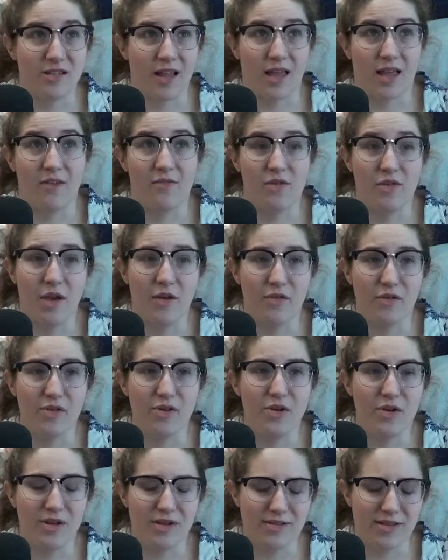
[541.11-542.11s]
Like if you
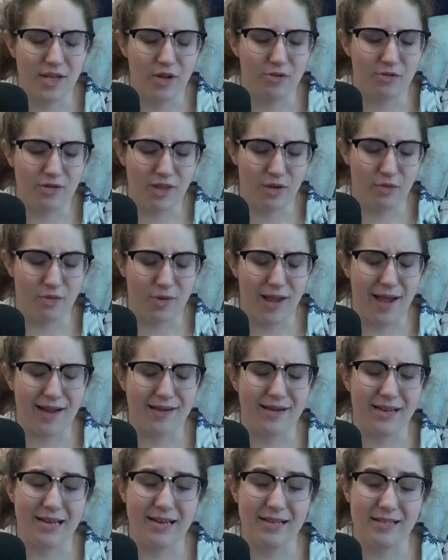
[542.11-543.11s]
notice that you're like
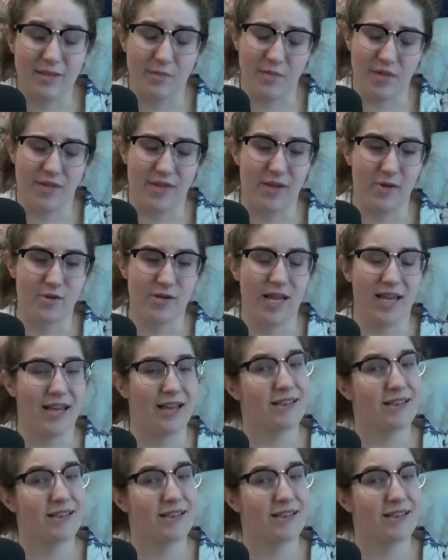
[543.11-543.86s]
reacting to something that you're taking,